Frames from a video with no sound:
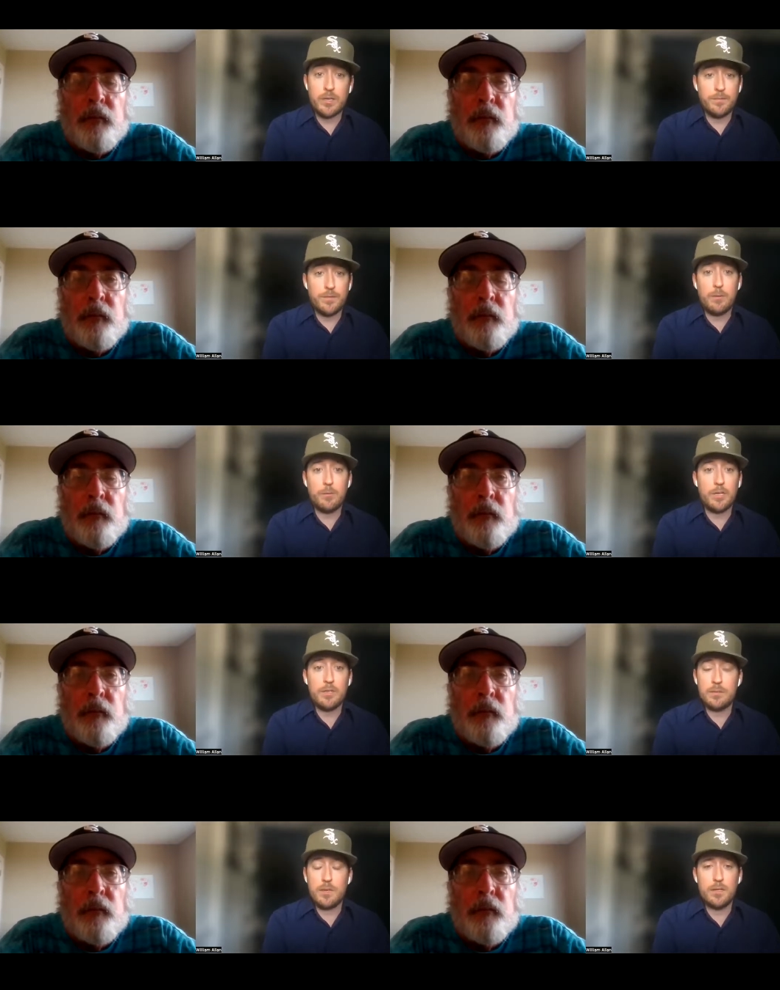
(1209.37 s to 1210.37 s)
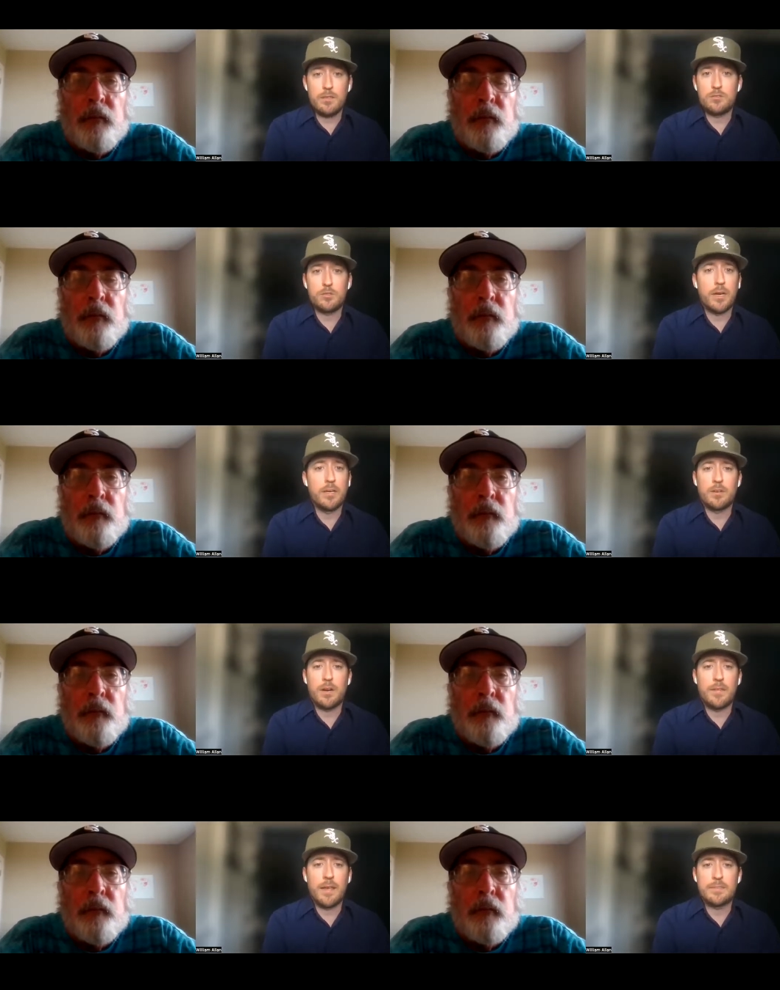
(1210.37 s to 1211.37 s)
Speaker 1: If I were a, a trainer
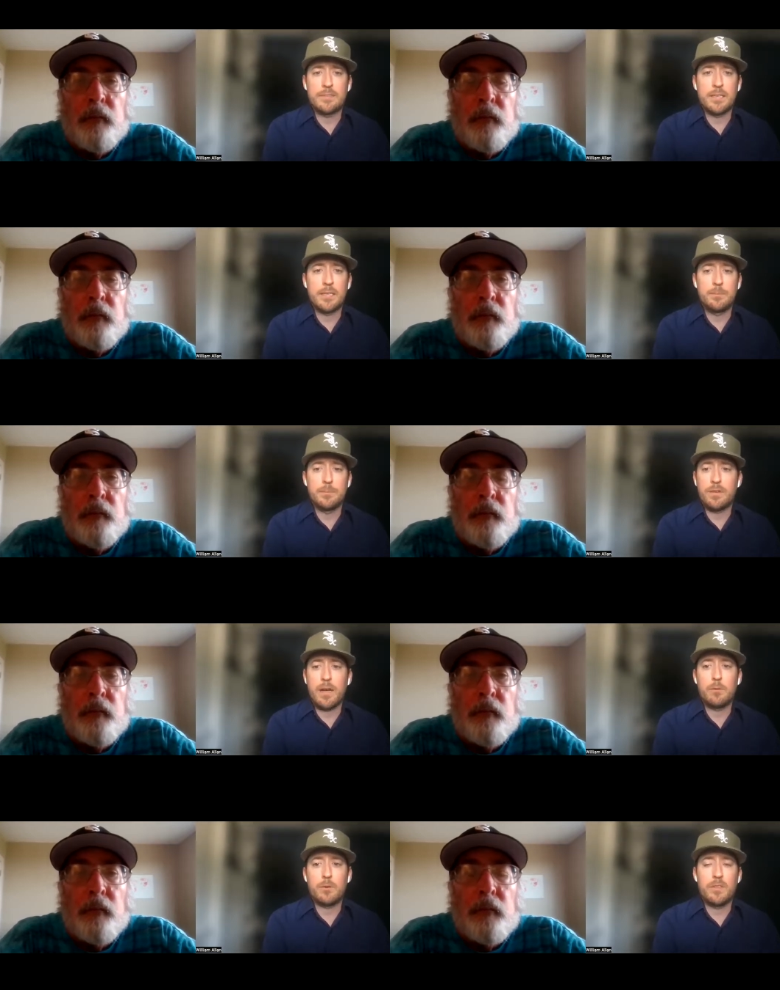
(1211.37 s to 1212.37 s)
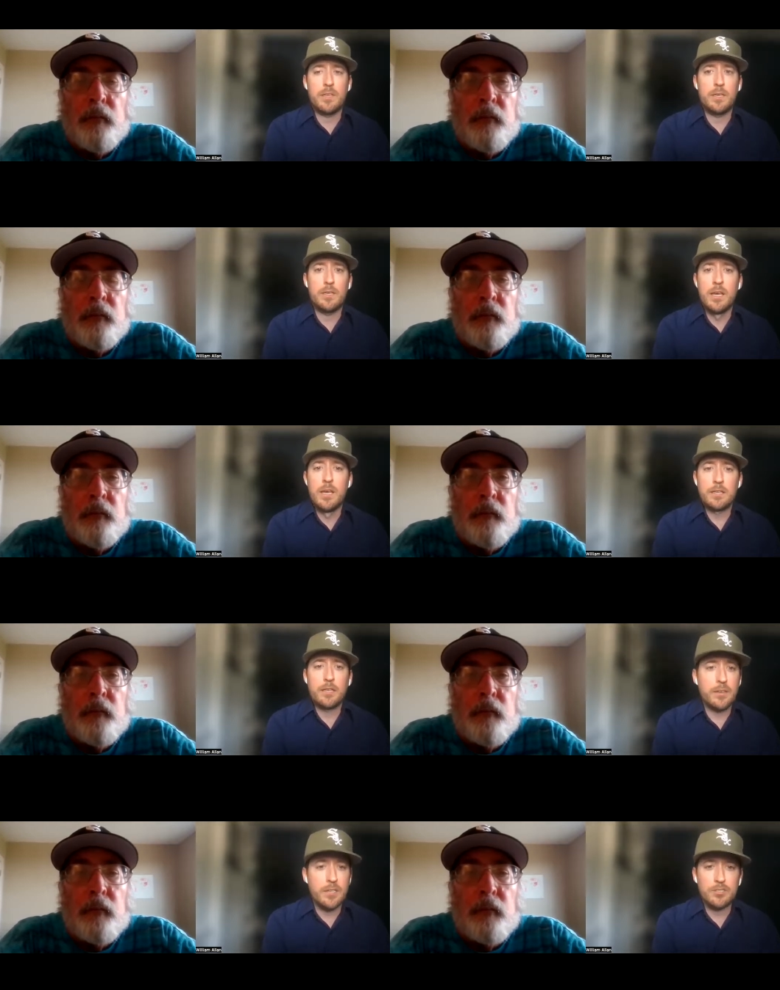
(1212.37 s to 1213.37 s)
on that team, if I were the
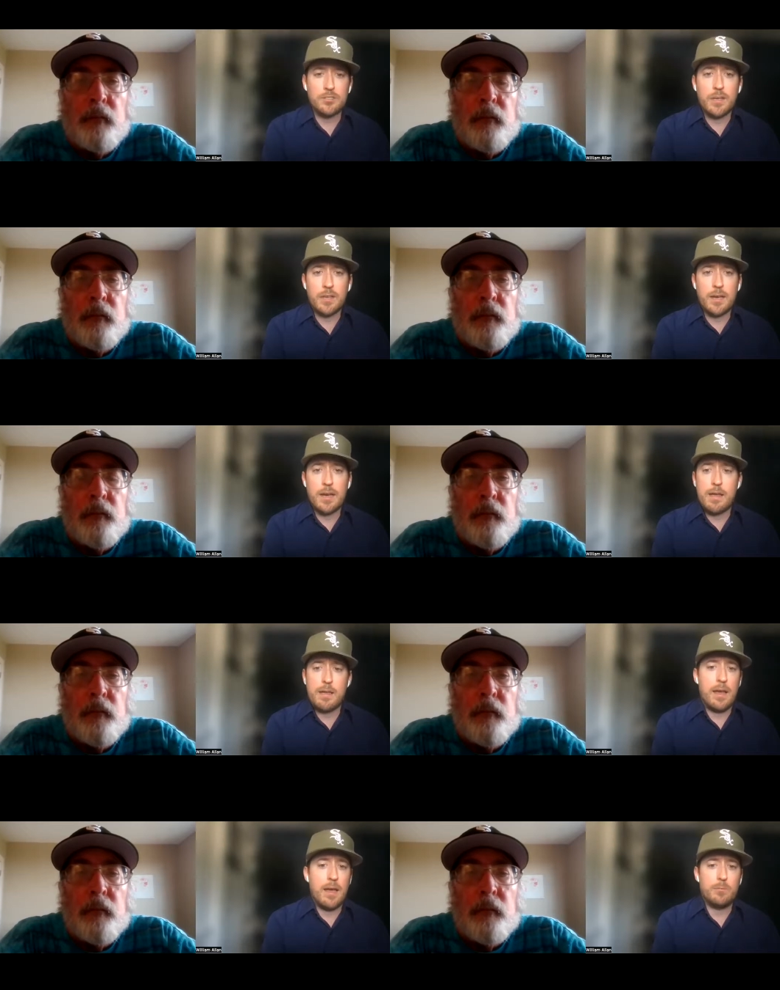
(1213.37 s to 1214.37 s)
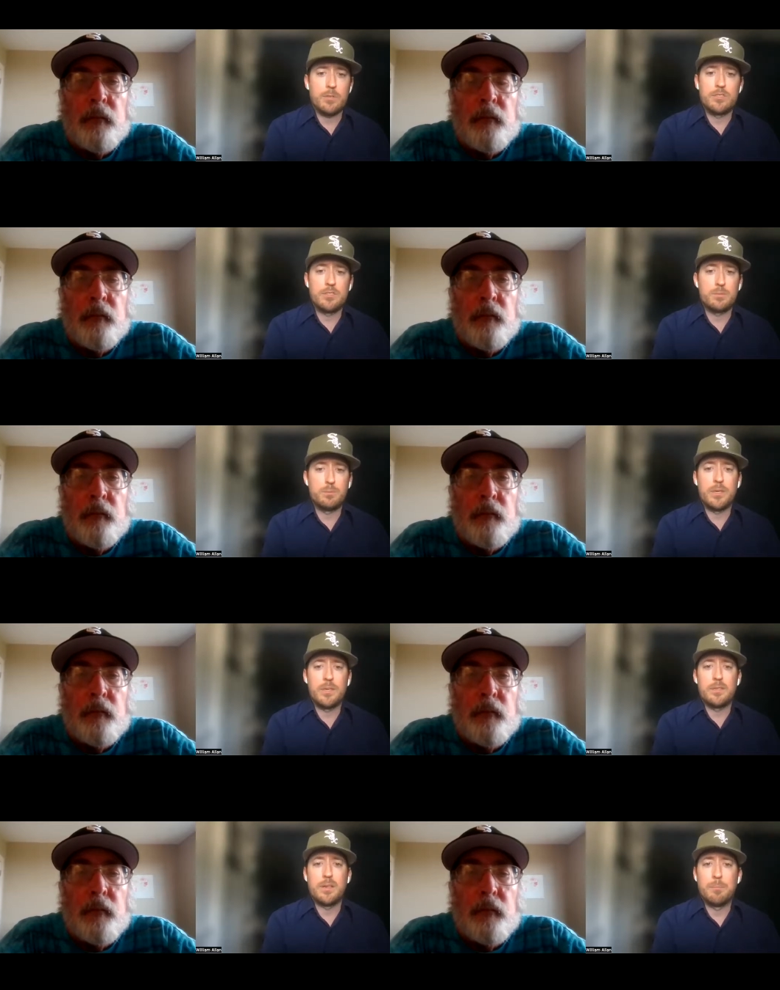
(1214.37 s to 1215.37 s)
conditioning guy, I would just
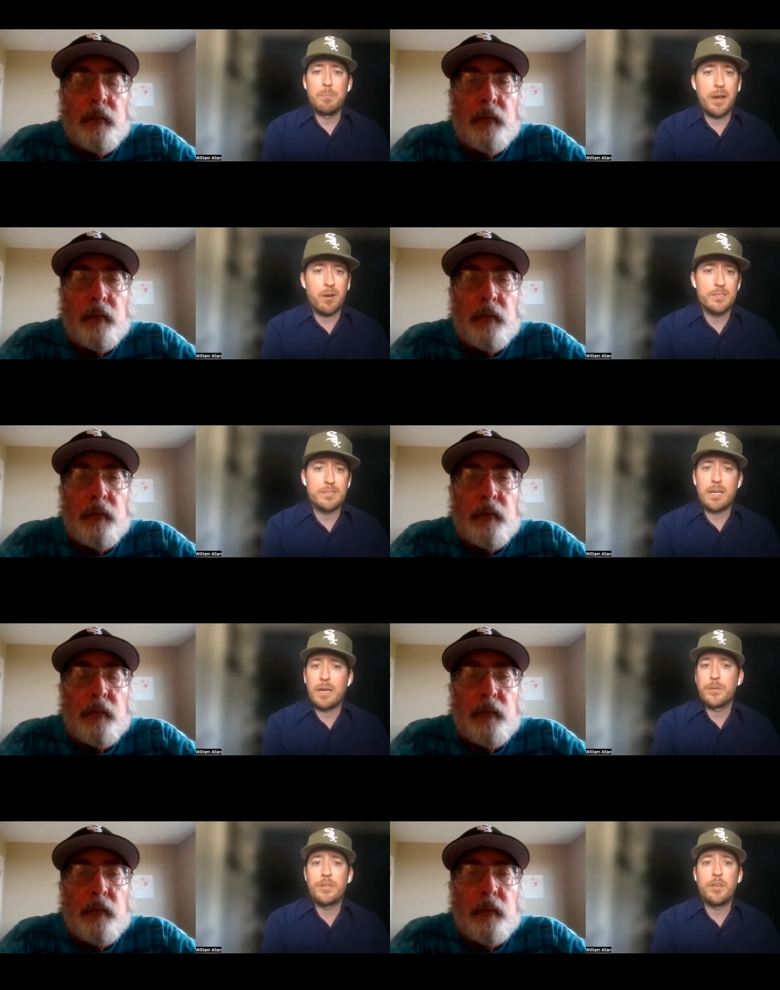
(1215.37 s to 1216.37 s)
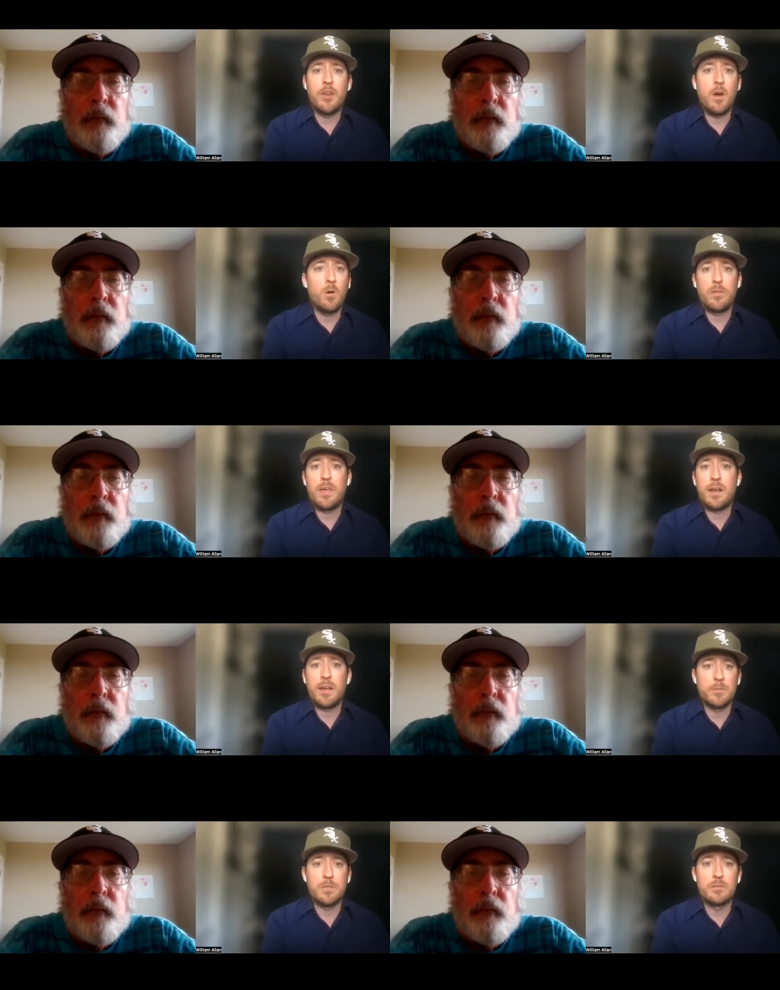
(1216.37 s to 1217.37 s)
be embarrassed. I would know that
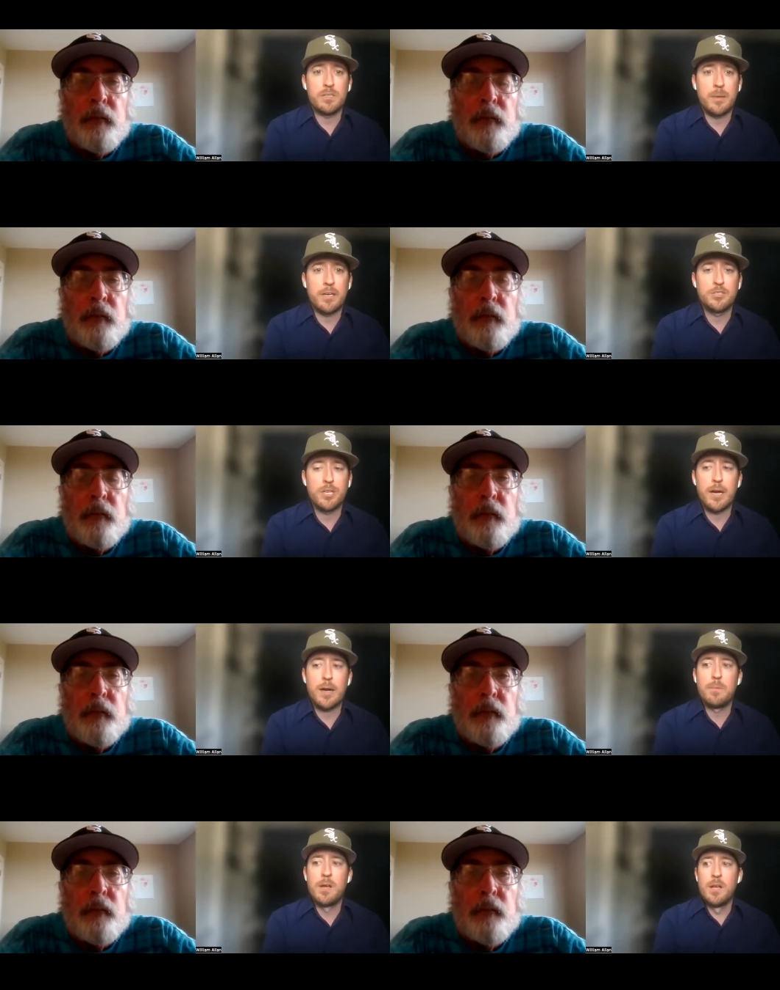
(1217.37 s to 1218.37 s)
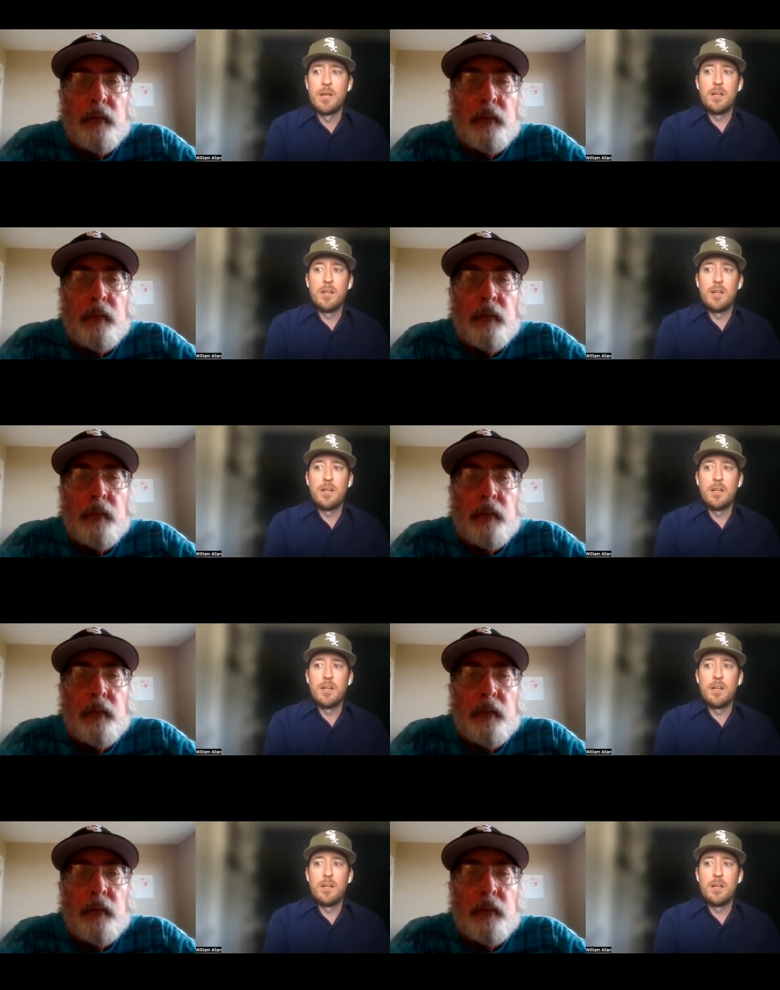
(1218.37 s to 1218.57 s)
I'm losing my job.